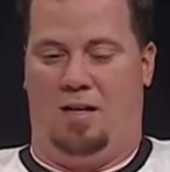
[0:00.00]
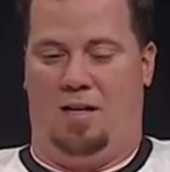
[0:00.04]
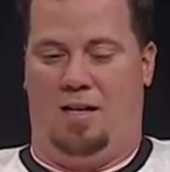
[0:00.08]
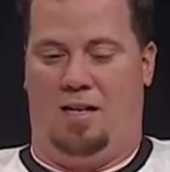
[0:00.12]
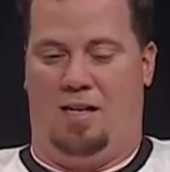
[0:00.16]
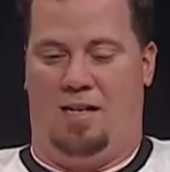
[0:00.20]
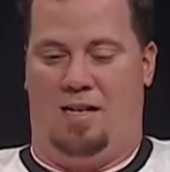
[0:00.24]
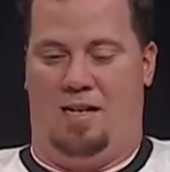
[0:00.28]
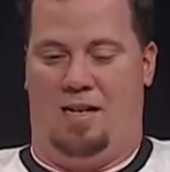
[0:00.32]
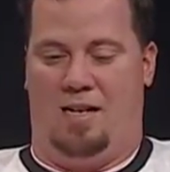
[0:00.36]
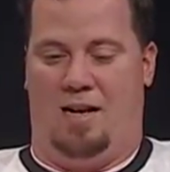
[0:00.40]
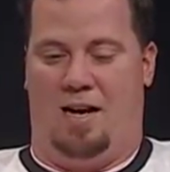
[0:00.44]

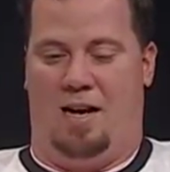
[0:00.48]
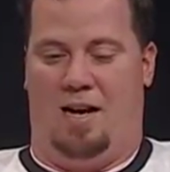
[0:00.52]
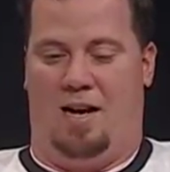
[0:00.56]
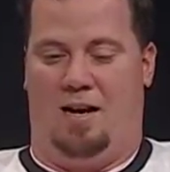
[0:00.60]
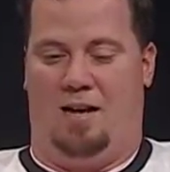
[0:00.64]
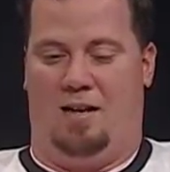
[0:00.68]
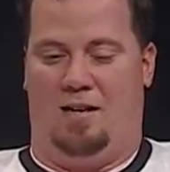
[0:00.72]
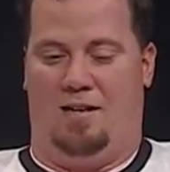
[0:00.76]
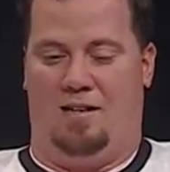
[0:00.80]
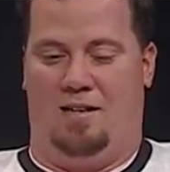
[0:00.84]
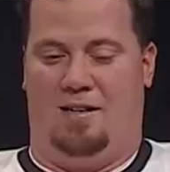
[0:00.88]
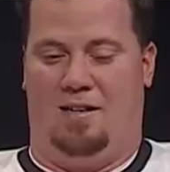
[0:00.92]

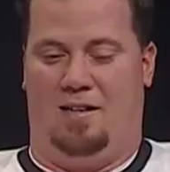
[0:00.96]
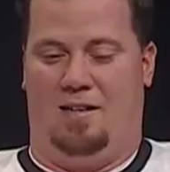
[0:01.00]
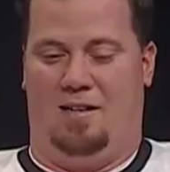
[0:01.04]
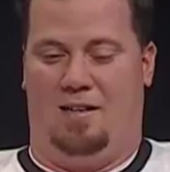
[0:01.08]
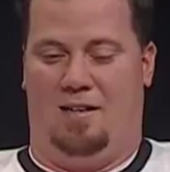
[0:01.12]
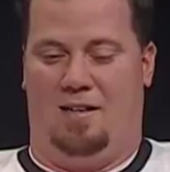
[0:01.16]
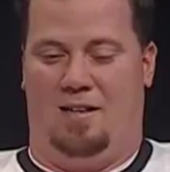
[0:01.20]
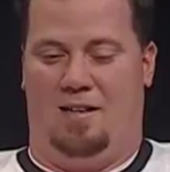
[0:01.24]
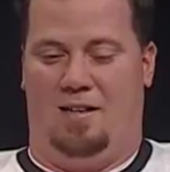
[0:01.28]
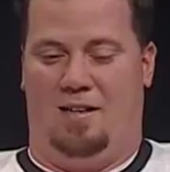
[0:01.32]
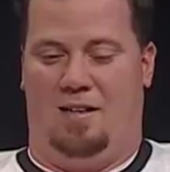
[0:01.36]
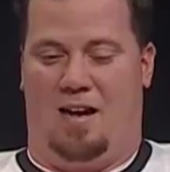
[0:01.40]
I
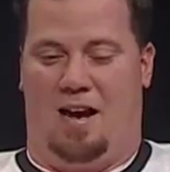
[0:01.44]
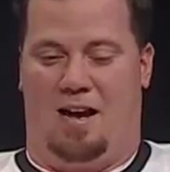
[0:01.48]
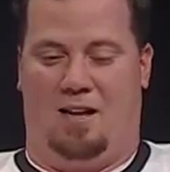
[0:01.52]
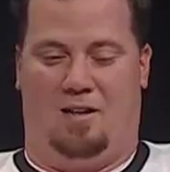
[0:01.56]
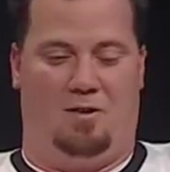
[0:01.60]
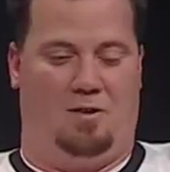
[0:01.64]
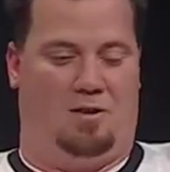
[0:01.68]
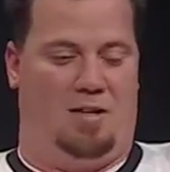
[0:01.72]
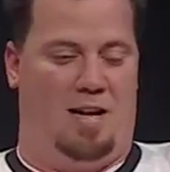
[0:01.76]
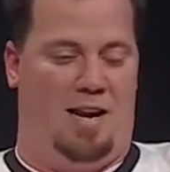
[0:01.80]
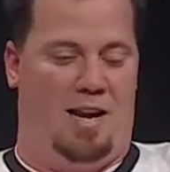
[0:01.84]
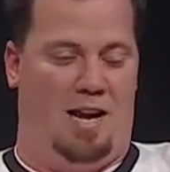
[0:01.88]

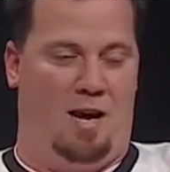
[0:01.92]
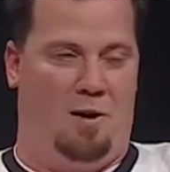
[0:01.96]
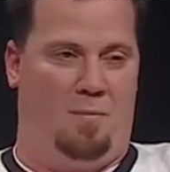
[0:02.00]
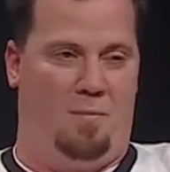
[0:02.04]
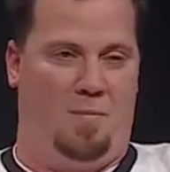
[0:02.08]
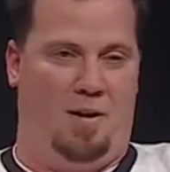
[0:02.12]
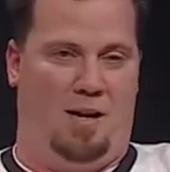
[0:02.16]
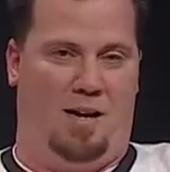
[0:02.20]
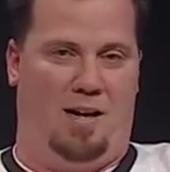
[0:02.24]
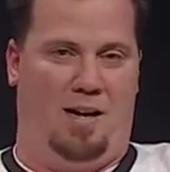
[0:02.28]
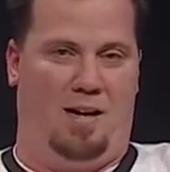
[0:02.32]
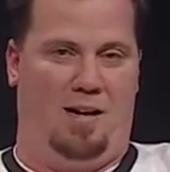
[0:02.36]
looked at
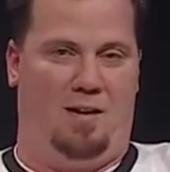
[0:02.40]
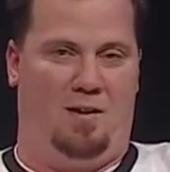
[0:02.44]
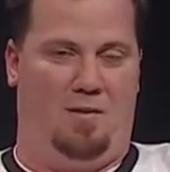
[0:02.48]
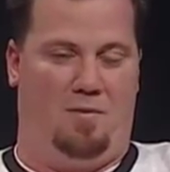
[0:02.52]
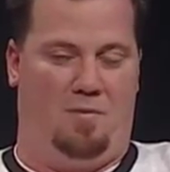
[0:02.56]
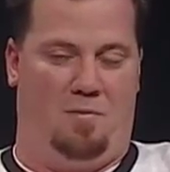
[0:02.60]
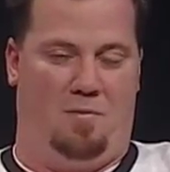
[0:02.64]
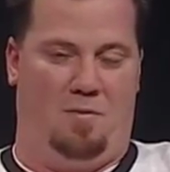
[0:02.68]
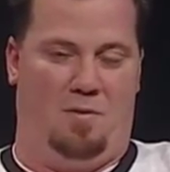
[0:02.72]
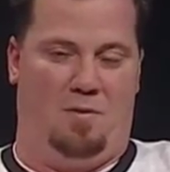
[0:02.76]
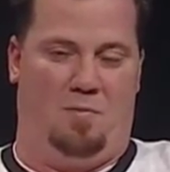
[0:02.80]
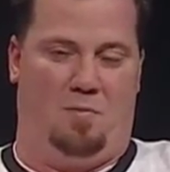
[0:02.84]
him, and
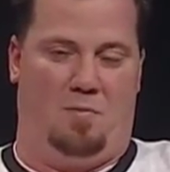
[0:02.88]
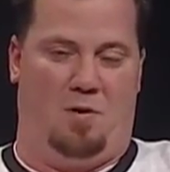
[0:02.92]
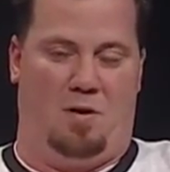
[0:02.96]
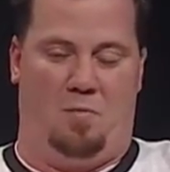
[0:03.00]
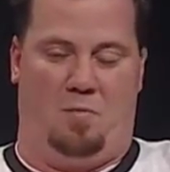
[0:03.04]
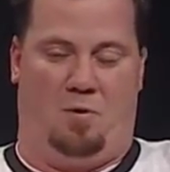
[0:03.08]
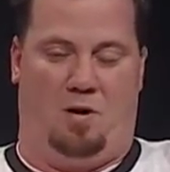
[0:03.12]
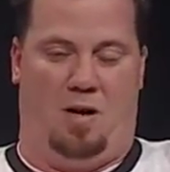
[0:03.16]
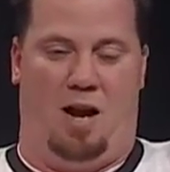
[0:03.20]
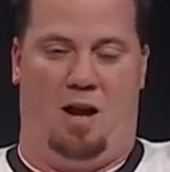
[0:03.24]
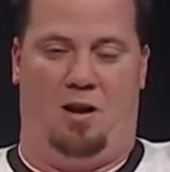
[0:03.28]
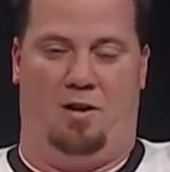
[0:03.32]
we
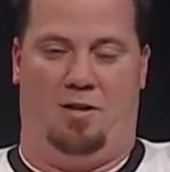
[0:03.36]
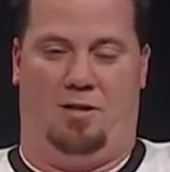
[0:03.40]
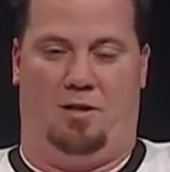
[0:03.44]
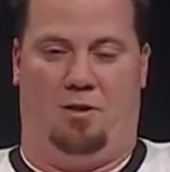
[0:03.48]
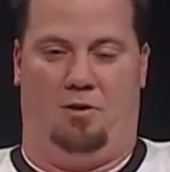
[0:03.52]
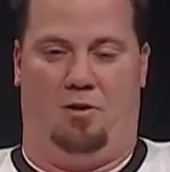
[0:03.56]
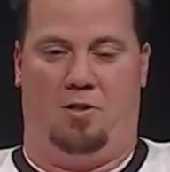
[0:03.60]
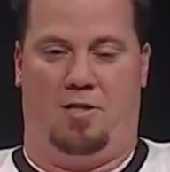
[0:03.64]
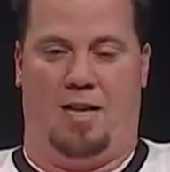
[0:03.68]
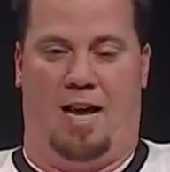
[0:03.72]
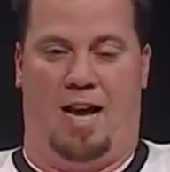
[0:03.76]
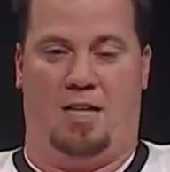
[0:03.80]
were down at
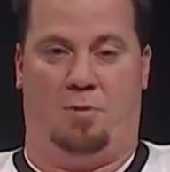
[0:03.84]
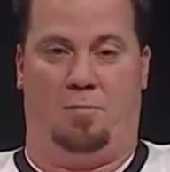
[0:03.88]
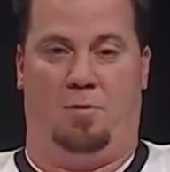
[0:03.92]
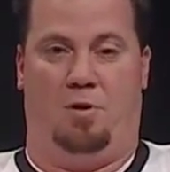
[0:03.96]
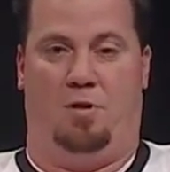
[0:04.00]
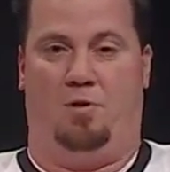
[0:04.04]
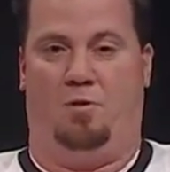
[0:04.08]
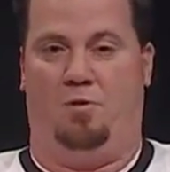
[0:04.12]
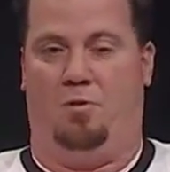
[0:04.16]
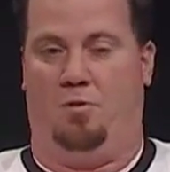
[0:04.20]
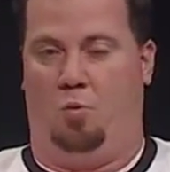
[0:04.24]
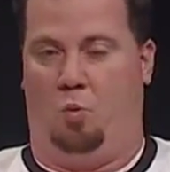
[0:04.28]
Children's
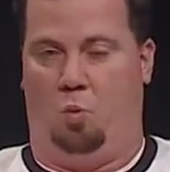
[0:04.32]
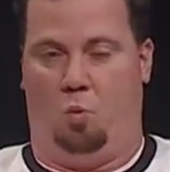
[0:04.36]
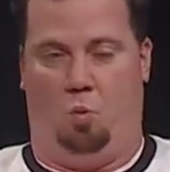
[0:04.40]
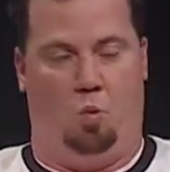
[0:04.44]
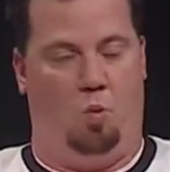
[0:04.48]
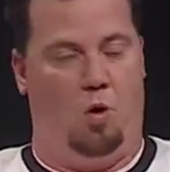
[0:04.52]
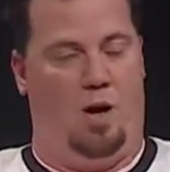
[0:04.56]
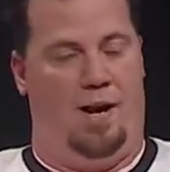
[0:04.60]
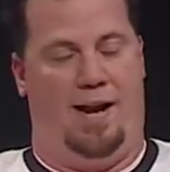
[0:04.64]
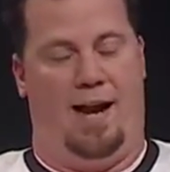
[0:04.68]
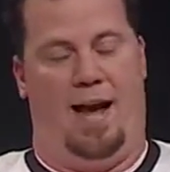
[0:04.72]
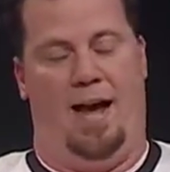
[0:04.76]
Hospital,
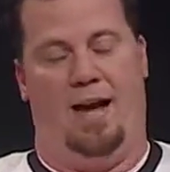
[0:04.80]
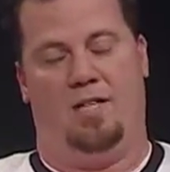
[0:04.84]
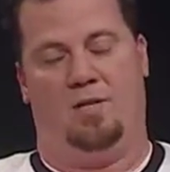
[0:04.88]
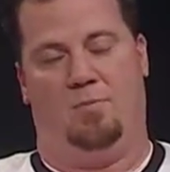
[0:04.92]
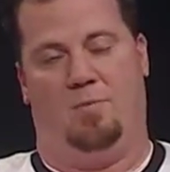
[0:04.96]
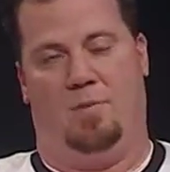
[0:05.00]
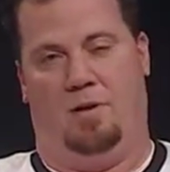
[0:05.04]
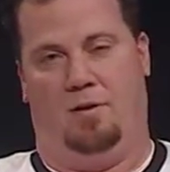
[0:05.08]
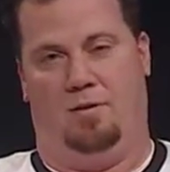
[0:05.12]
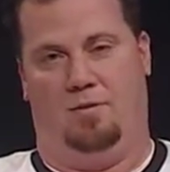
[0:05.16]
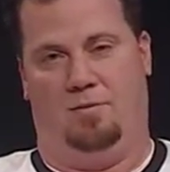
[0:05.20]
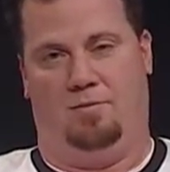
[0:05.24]
great
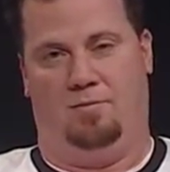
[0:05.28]
hospital.